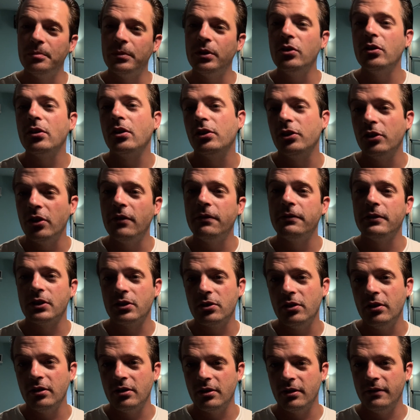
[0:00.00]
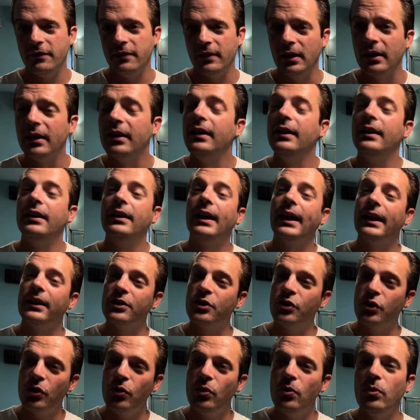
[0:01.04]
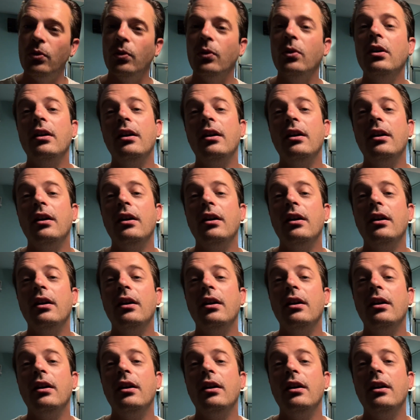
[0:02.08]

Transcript: look on your photography and you